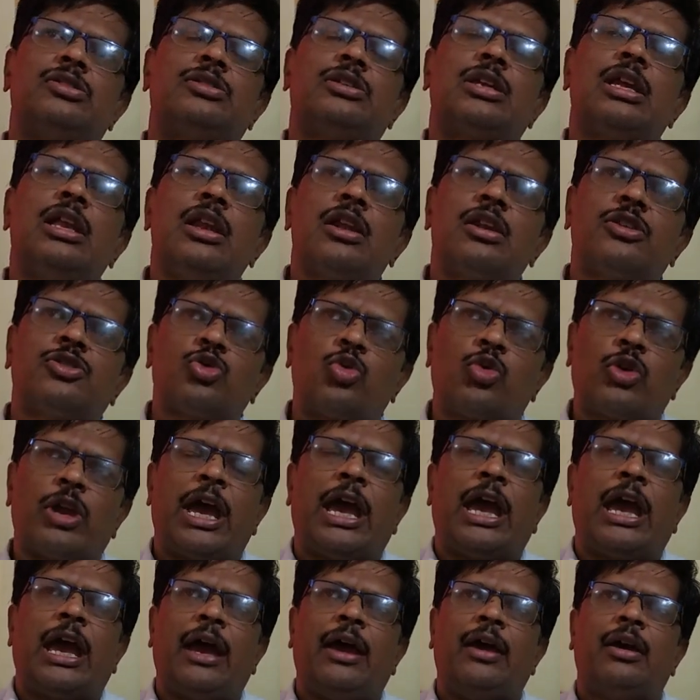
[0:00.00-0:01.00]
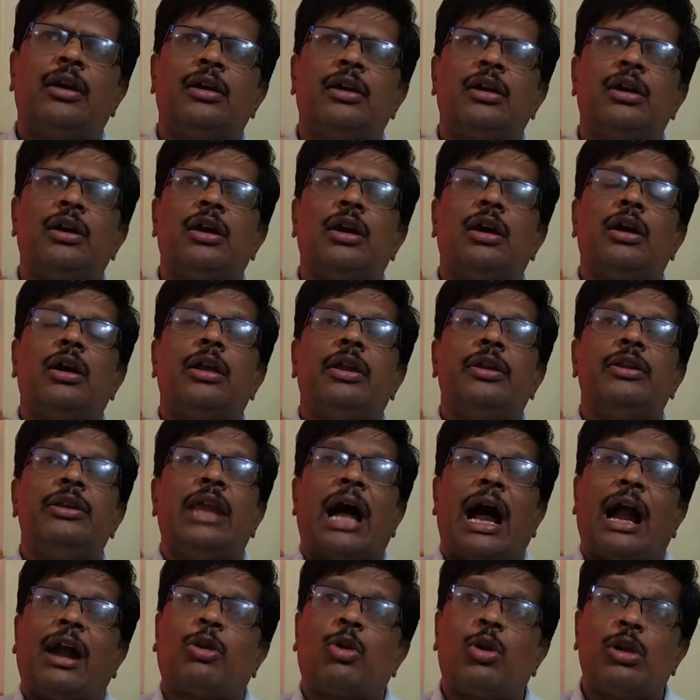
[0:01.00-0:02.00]
Till today,
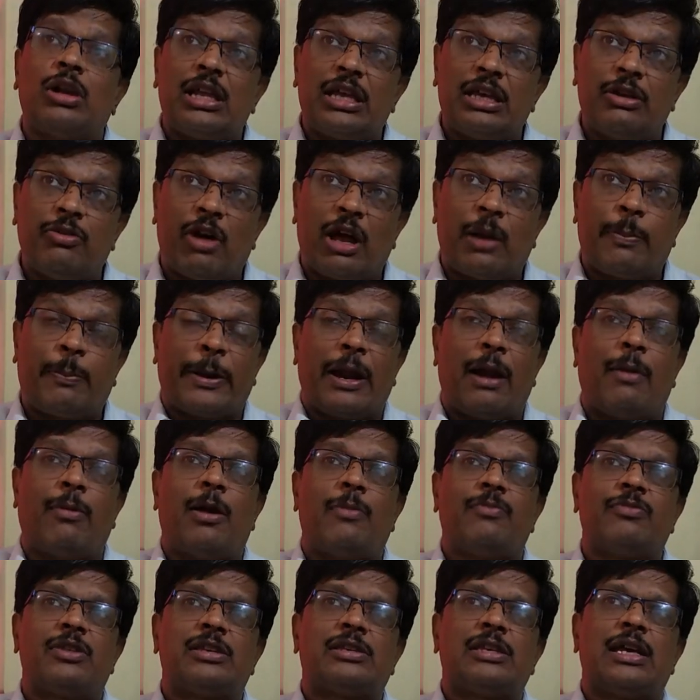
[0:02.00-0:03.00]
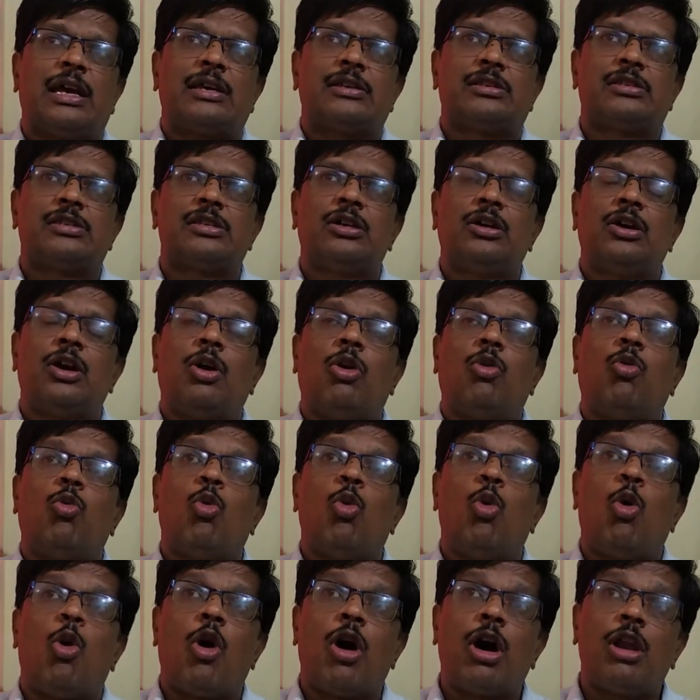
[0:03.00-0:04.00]
not only your problem this is,
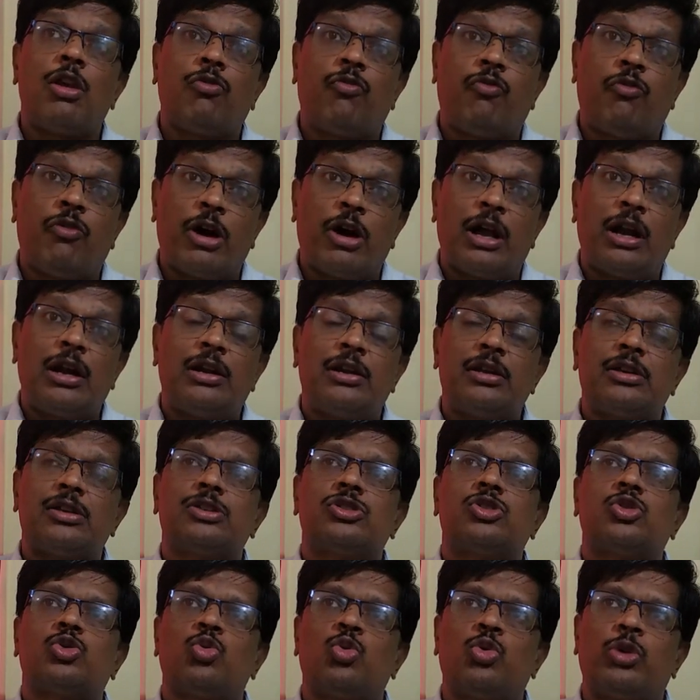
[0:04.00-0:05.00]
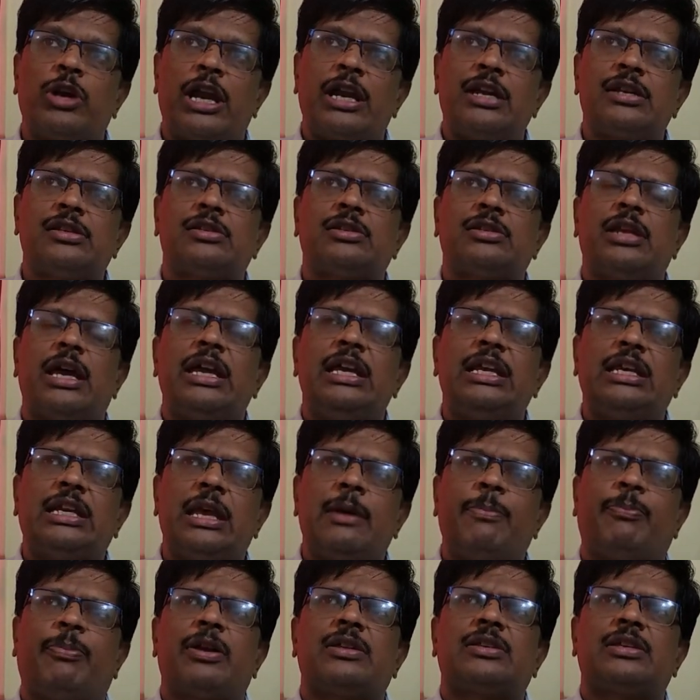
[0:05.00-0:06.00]
whole world students,
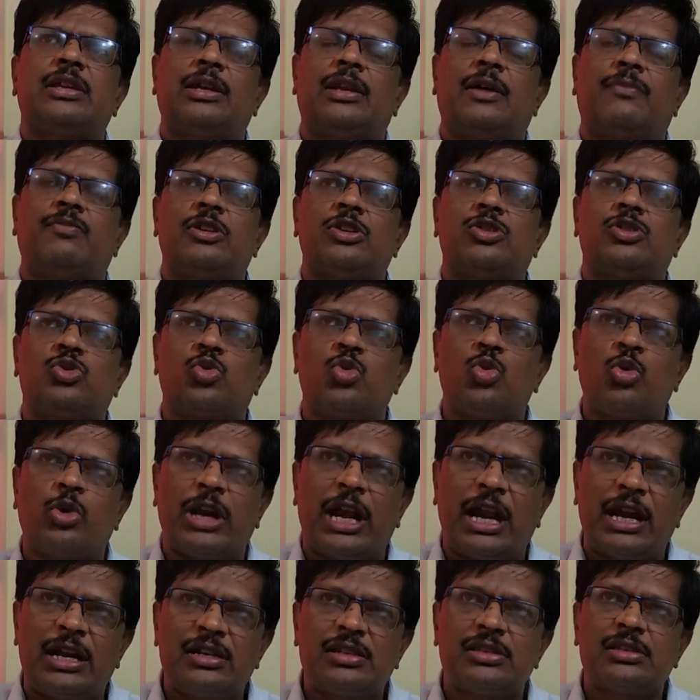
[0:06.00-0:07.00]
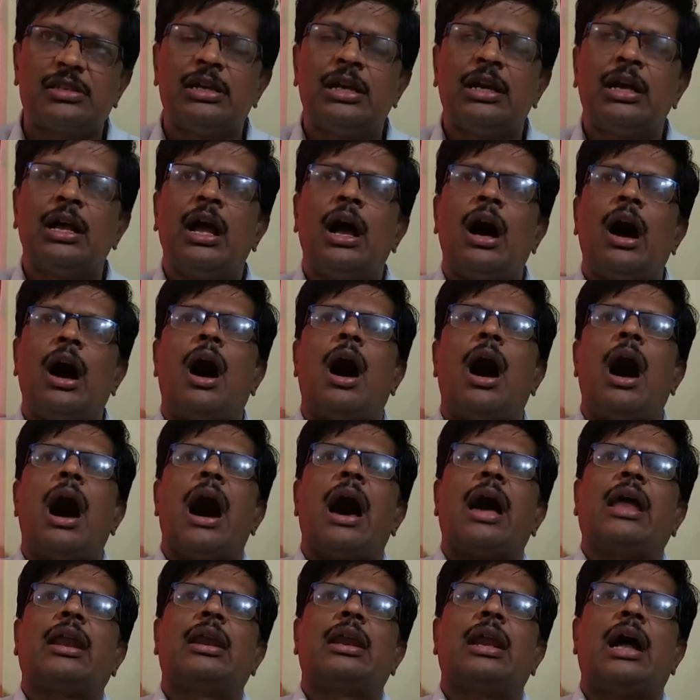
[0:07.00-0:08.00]
90% of the students
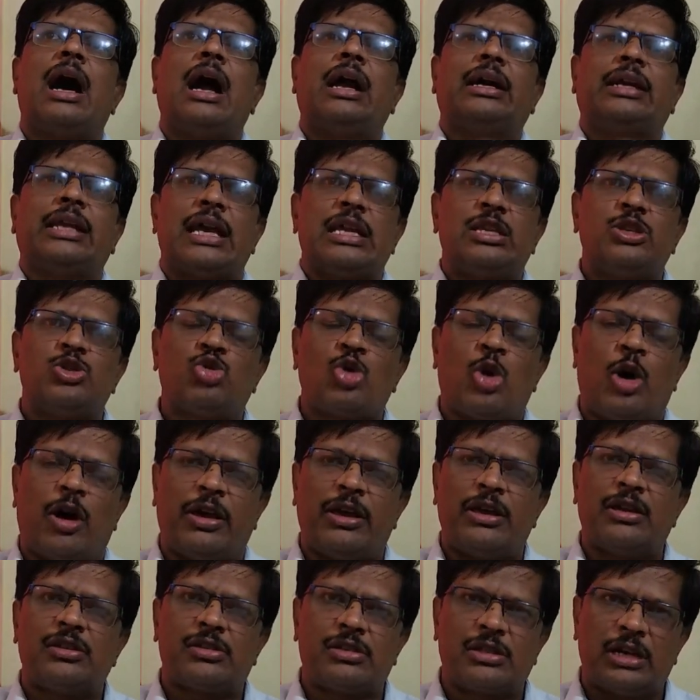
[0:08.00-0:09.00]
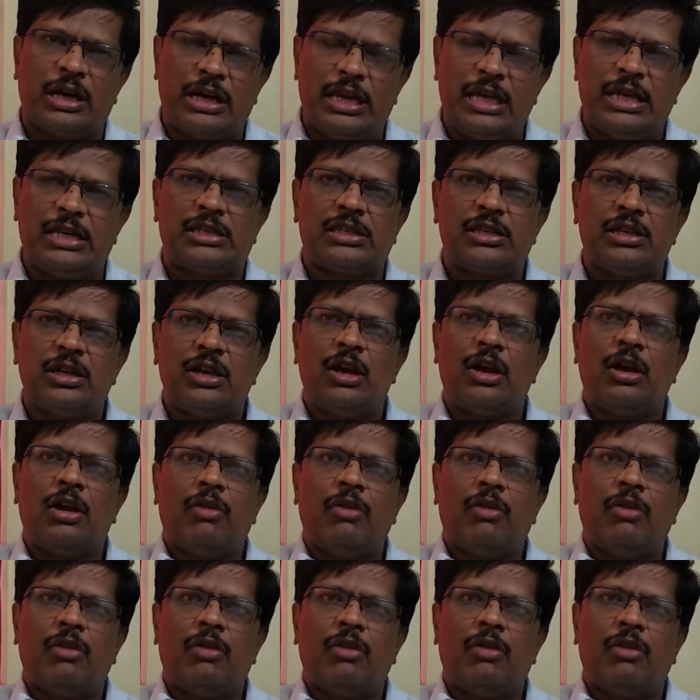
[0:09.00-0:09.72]
are not enjoying studies.